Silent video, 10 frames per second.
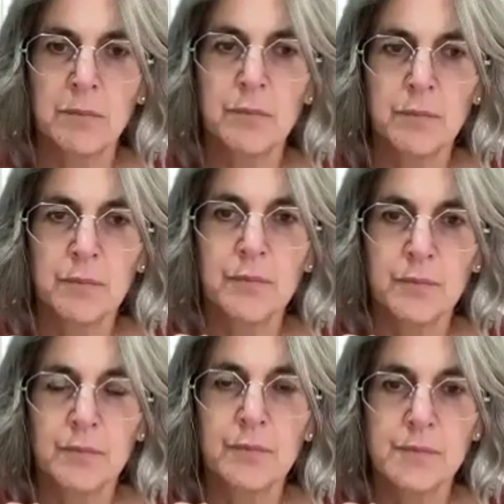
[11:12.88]
know, it
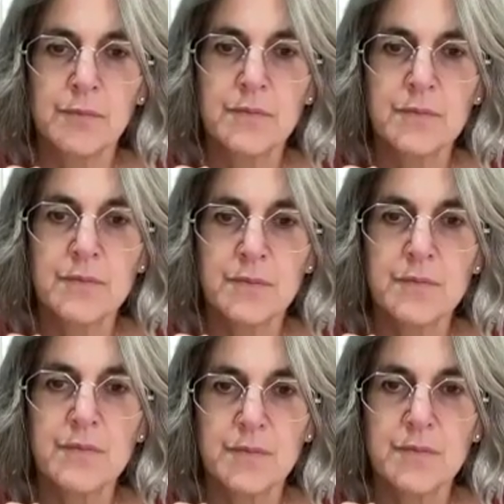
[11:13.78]
feels a little
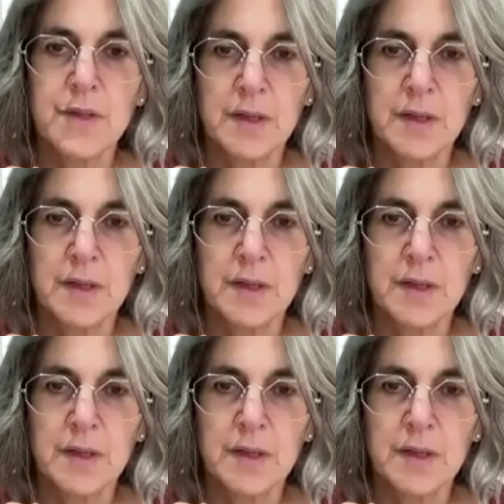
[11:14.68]
exposed.